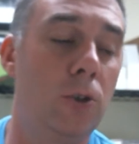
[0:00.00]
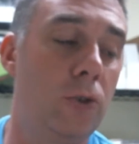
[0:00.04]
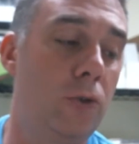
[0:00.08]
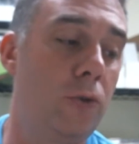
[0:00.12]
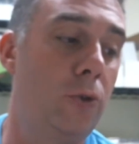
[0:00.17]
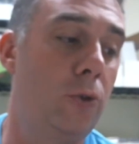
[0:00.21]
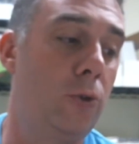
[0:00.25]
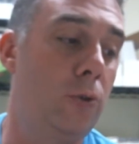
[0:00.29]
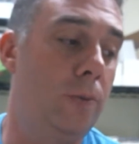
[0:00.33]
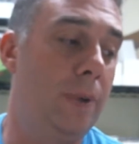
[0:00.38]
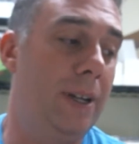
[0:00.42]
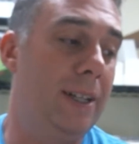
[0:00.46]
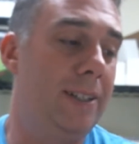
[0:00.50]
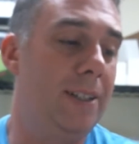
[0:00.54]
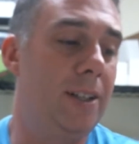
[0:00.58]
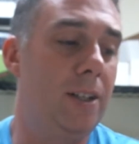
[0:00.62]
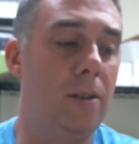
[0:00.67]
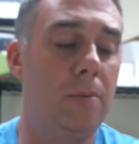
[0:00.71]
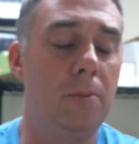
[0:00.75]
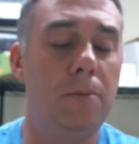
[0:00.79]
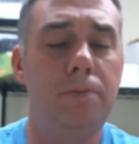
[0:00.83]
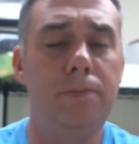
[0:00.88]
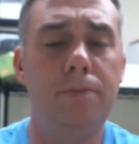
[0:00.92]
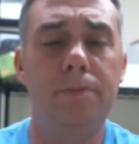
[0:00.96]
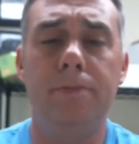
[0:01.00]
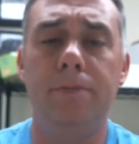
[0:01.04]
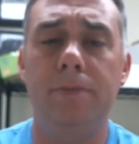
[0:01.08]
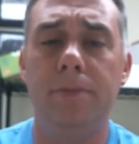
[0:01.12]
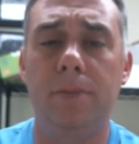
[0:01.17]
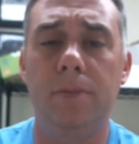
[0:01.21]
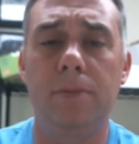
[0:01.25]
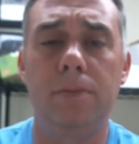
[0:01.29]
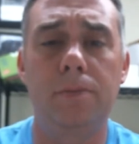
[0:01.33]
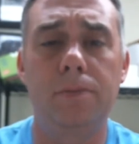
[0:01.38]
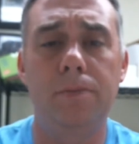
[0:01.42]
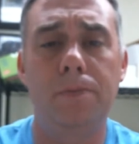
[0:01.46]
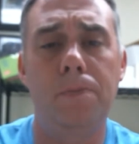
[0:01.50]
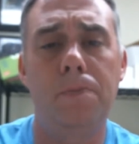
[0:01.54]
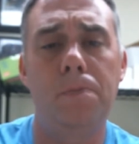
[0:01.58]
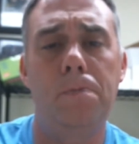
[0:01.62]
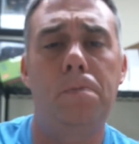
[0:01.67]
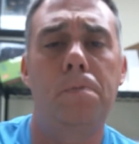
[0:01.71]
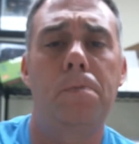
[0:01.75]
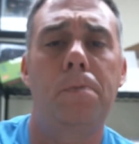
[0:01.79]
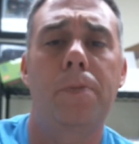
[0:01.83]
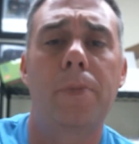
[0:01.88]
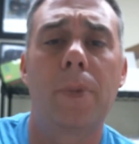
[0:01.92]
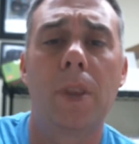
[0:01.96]
to go through them. I did them
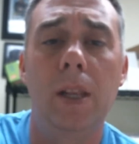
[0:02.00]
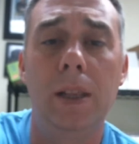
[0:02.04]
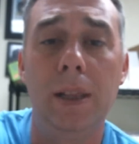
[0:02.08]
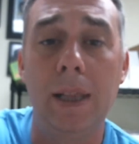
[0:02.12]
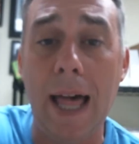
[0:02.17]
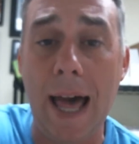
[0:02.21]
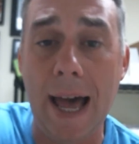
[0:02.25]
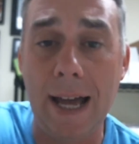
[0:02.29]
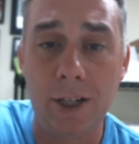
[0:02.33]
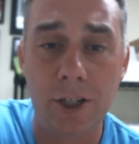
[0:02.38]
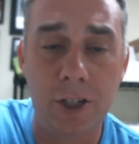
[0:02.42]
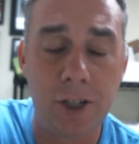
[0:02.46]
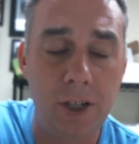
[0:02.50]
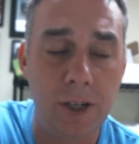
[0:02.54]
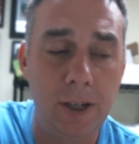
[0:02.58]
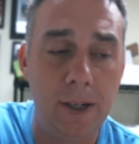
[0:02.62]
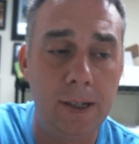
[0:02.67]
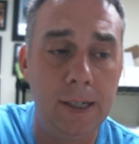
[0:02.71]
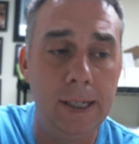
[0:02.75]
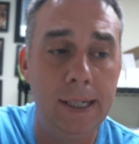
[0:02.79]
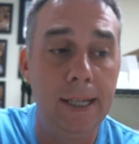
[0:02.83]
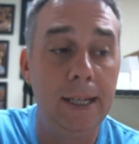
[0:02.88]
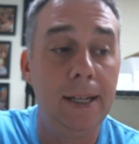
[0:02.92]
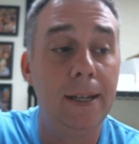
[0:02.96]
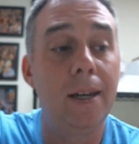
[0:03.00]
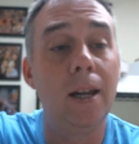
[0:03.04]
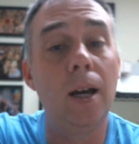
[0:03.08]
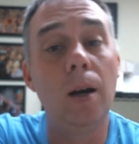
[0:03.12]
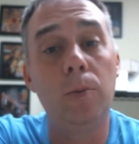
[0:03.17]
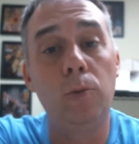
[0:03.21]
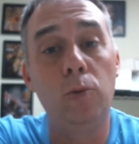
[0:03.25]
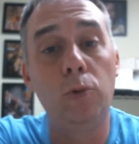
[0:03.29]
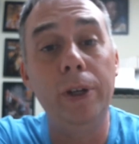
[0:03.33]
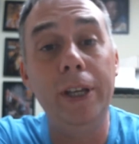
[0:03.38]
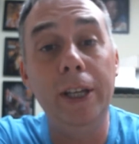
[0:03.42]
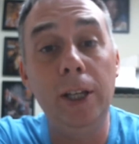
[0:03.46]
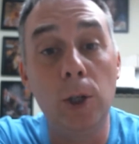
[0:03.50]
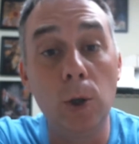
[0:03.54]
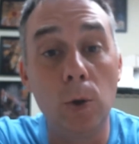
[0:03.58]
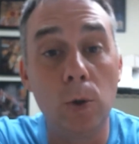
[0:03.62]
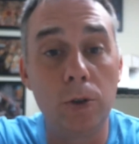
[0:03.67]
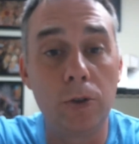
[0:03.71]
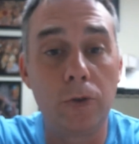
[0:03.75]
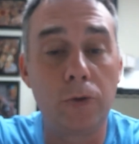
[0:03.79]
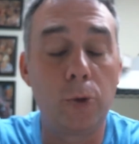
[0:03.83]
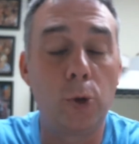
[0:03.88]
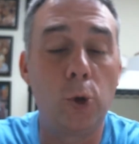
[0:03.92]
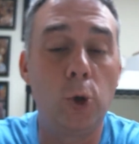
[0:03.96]
last year. Now I'm
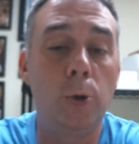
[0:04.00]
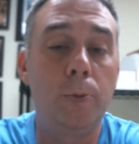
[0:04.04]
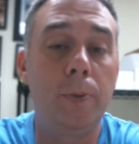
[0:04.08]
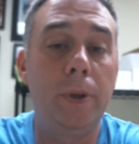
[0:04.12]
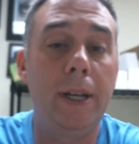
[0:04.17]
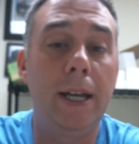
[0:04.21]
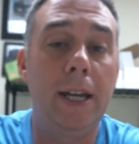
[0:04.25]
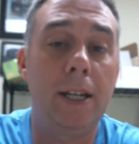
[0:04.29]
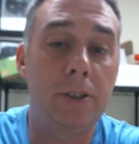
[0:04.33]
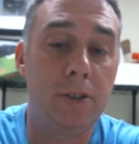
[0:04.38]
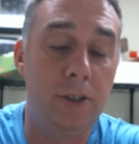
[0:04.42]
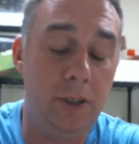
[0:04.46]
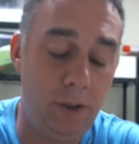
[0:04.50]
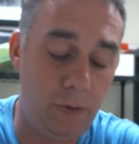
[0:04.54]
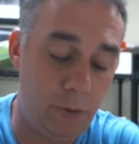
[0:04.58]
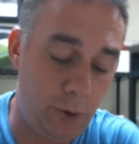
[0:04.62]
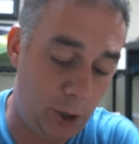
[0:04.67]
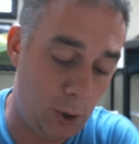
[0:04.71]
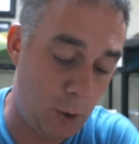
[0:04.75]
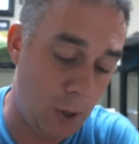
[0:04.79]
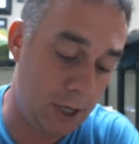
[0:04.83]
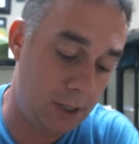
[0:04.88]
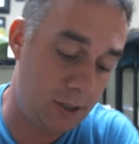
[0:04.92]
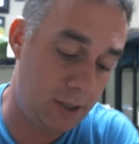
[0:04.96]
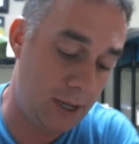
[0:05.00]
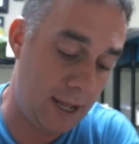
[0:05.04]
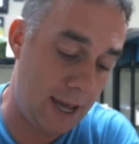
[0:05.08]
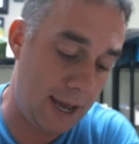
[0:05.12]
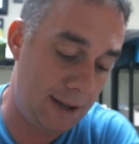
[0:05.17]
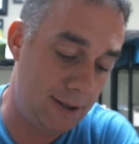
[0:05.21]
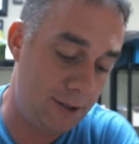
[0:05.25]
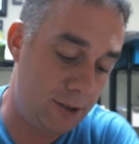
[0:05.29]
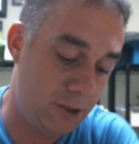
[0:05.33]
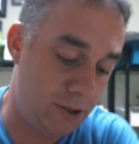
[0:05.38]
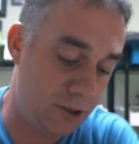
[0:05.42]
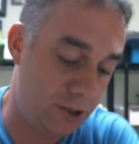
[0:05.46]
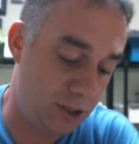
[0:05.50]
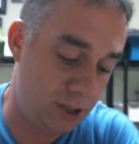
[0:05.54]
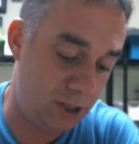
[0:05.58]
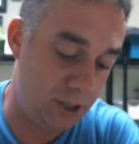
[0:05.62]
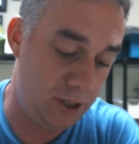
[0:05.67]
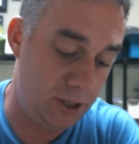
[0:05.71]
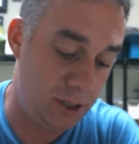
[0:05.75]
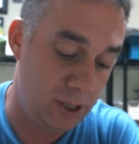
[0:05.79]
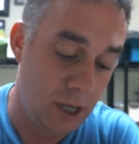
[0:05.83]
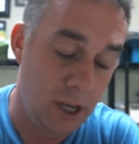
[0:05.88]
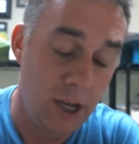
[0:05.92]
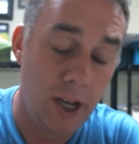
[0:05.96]
re-going through them and actually requesting
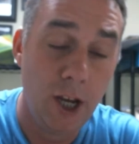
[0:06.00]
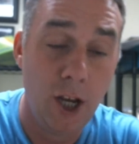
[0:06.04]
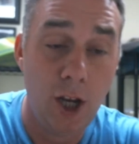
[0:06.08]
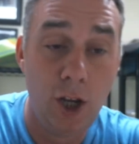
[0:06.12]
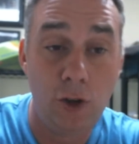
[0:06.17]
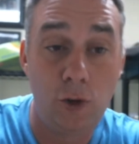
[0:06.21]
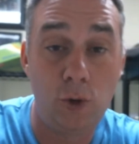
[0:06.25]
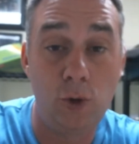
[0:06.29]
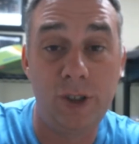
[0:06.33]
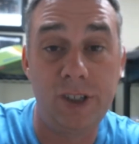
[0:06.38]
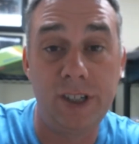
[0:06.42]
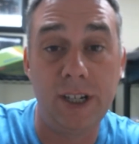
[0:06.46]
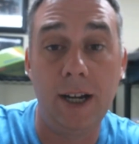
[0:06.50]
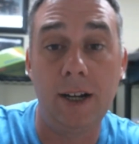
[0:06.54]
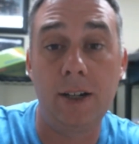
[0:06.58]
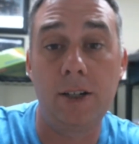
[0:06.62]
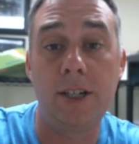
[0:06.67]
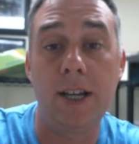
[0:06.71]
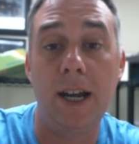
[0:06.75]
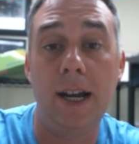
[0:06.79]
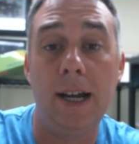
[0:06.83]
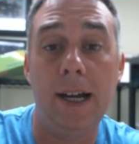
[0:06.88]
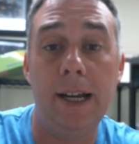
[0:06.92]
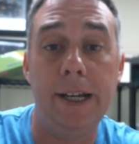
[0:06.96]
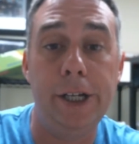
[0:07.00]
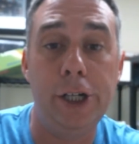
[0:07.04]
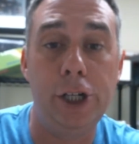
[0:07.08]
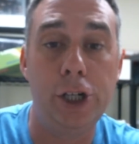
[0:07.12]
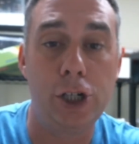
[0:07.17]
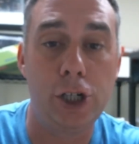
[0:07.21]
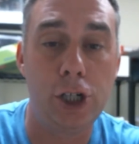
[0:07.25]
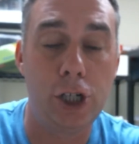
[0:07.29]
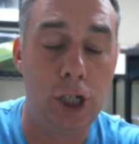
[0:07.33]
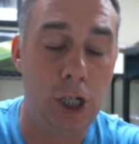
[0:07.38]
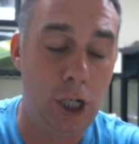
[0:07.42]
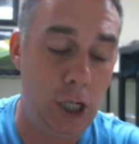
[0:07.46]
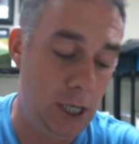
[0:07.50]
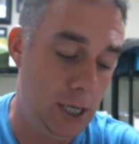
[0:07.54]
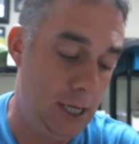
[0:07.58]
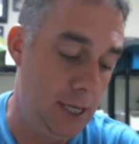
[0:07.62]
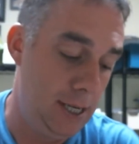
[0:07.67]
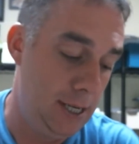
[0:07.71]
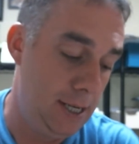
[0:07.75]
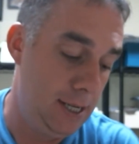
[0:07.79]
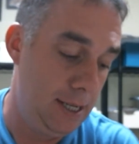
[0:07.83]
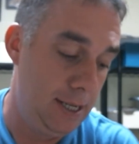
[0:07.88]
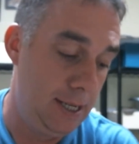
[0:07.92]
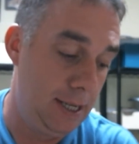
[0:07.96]
addresses to Star Tiger.
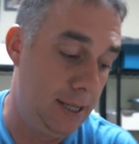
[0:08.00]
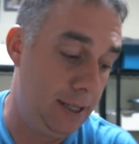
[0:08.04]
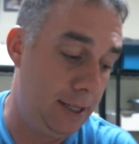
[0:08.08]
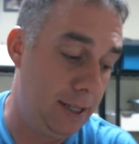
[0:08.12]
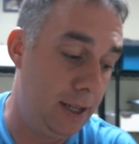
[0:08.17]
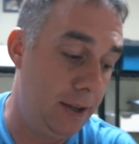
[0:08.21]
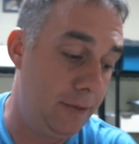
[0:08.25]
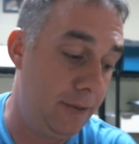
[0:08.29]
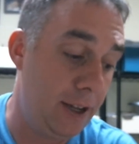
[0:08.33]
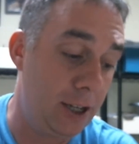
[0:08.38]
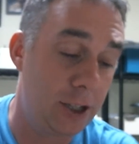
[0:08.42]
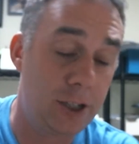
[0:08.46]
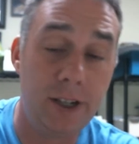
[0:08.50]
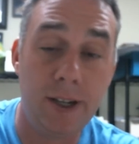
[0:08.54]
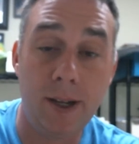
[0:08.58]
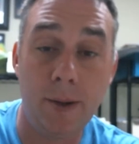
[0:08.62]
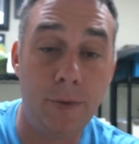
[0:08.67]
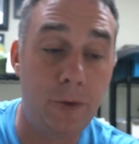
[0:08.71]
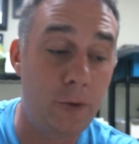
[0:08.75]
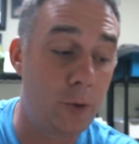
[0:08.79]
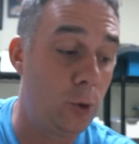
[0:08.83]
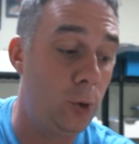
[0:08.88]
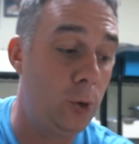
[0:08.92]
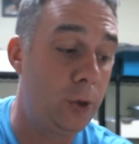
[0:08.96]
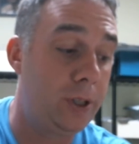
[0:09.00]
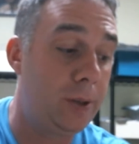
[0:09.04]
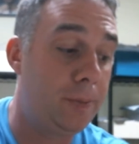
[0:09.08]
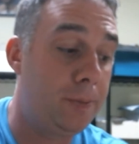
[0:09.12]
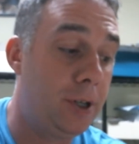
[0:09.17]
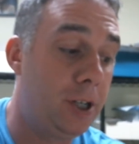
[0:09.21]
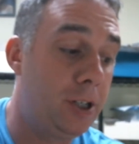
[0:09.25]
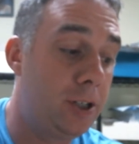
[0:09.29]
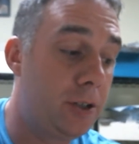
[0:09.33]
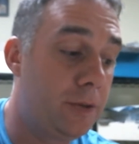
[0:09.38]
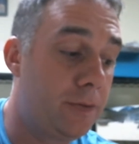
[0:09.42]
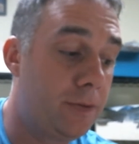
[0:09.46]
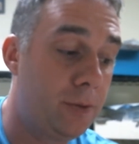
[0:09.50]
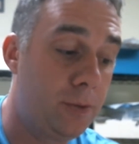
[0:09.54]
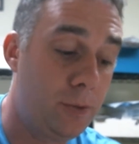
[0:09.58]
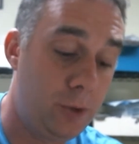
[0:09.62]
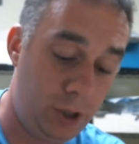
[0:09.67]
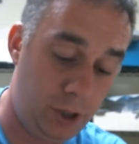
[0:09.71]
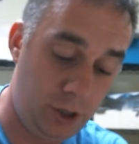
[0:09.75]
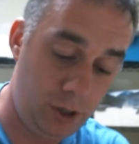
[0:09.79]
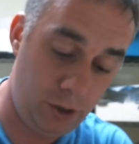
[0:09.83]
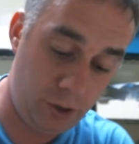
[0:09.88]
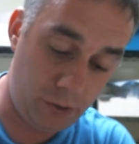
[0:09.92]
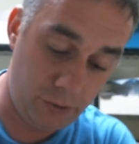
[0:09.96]
And they have actually come through with a bunch of them,
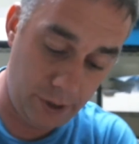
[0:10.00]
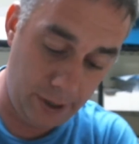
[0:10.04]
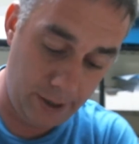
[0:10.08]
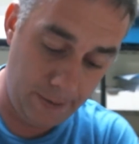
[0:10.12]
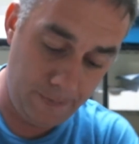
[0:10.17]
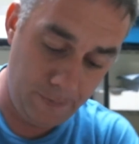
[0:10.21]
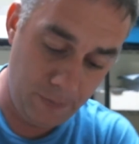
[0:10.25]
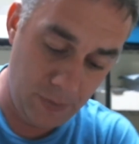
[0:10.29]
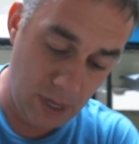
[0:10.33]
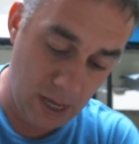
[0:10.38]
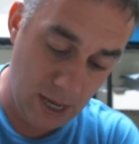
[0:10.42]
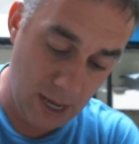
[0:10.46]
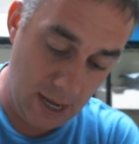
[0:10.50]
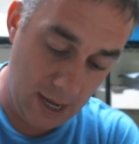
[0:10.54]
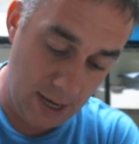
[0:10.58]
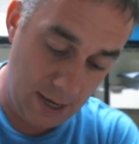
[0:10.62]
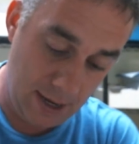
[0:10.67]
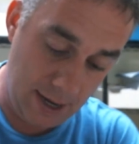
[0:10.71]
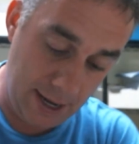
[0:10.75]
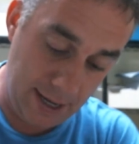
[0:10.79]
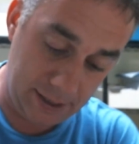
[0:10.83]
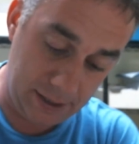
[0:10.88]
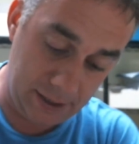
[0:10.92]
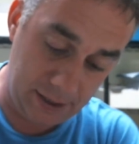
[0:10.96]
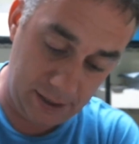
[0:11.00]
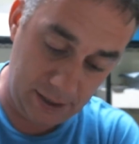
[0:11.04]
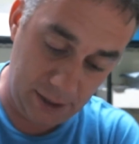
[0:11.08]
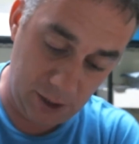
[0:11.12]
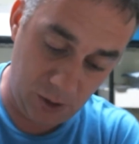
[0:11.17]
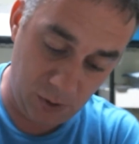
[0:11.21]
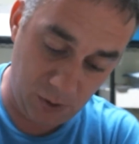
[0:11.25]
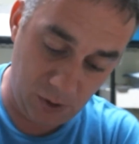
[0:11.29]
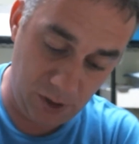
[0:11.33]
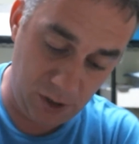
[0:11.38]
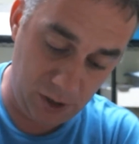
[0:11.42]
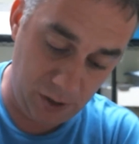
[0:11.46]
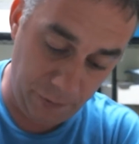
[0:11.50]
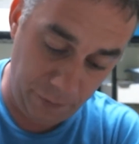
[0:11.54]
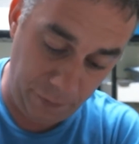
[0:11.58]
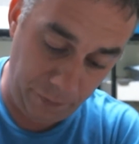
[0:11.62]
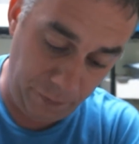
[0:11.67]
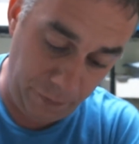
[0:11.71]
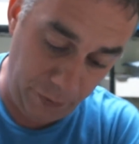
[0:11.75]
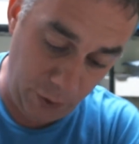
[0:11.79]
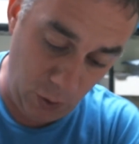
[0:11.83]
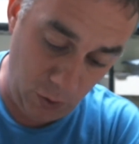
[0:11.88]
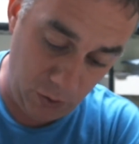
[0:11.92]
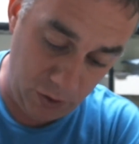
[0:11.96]
which is great. Next, this one
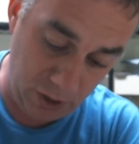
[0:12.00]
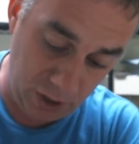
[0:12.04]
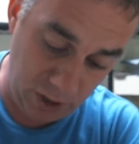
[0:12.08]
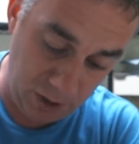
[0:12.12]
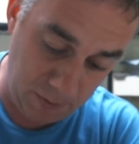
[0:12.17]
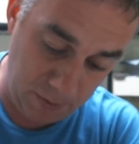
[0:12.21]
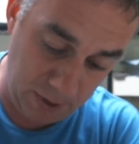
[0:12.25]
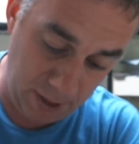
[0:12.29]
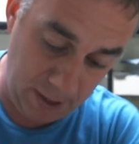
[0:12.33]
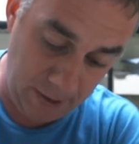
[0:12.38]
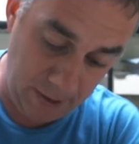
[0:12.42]
confuses